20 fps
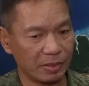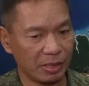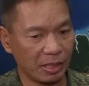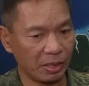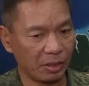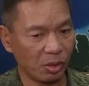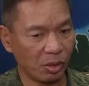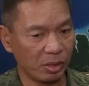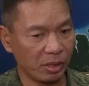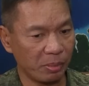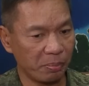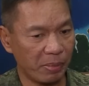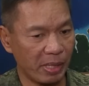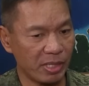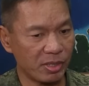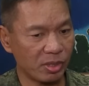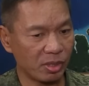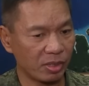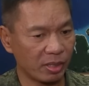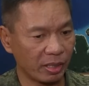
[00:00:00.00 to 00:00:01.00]
It all
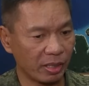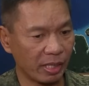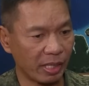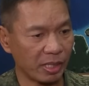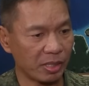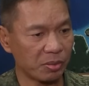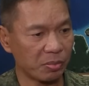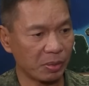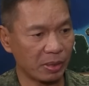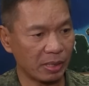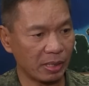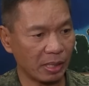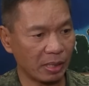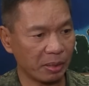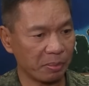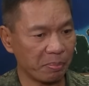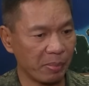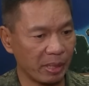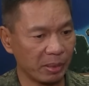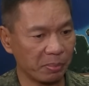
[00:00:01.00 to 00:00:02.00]
depends on the case. What
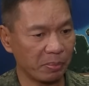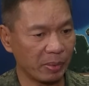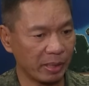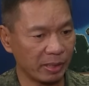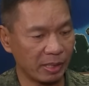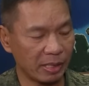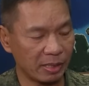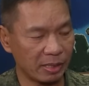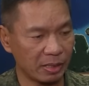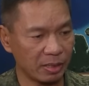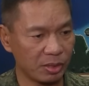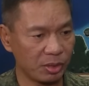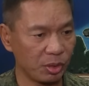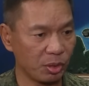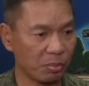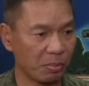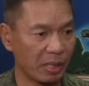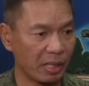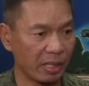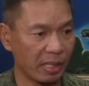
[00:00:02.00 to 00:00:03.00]
I meant by that is
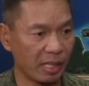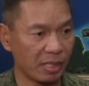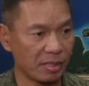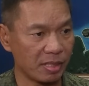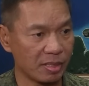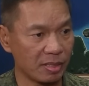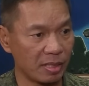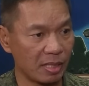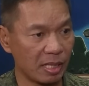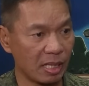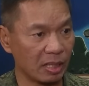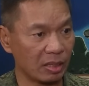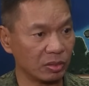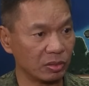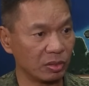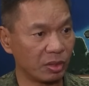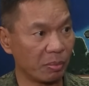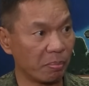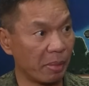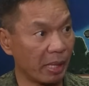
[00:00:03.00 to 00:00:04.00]
yung mga cases nila
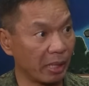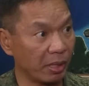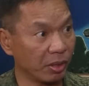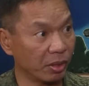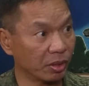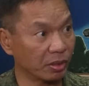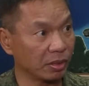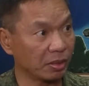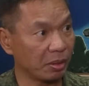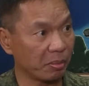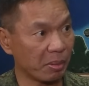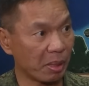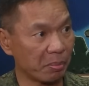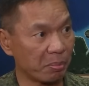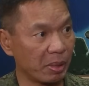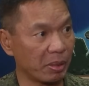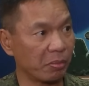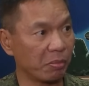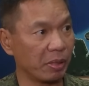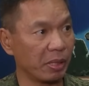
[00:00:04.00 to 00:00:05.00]
on rebellion.
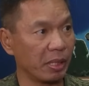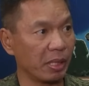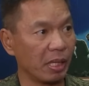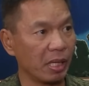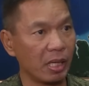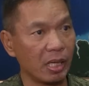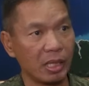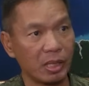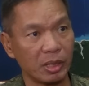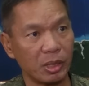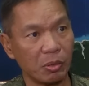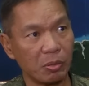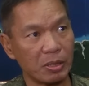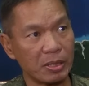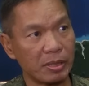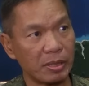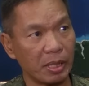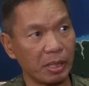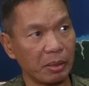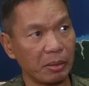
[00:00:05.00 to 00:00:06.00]
Remember, there
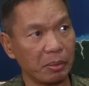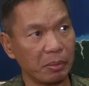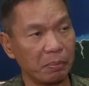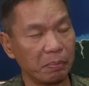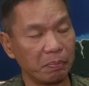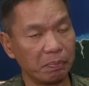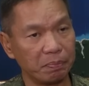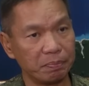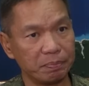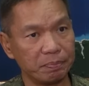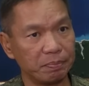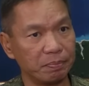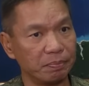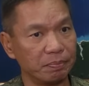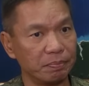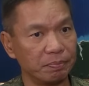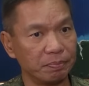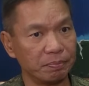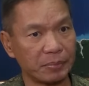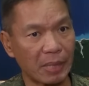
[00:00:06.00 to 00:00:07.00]
was a
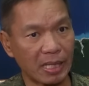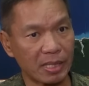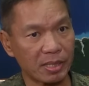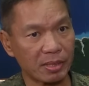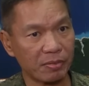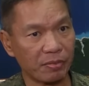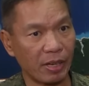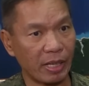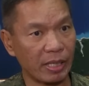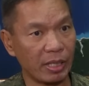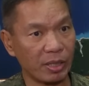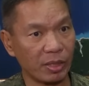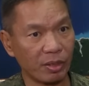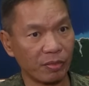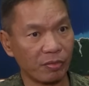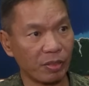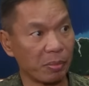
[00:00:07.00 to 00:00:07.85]
mass filing of